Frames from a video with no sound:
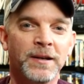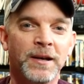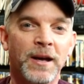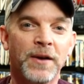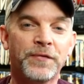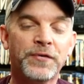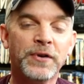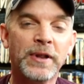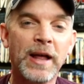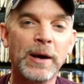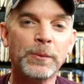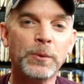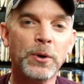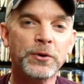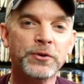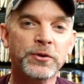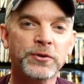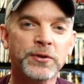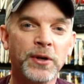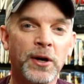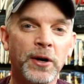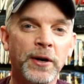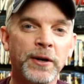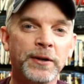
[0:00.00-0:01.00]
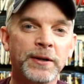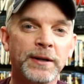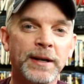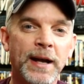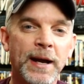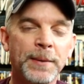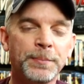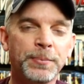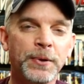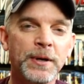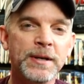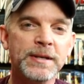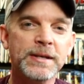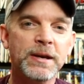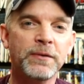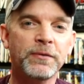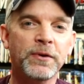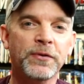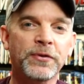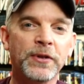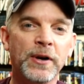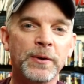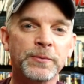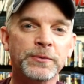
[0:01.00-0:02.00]
If you like what you saw here today, please give
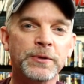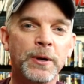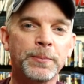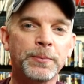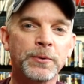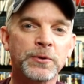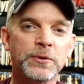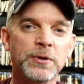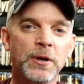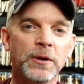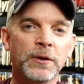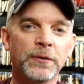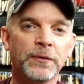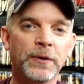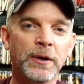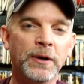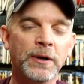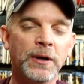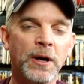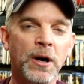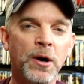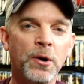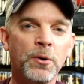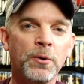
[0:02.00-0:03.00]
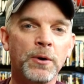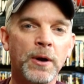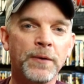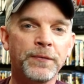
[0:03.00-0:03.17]
it a thumbs up and share the video.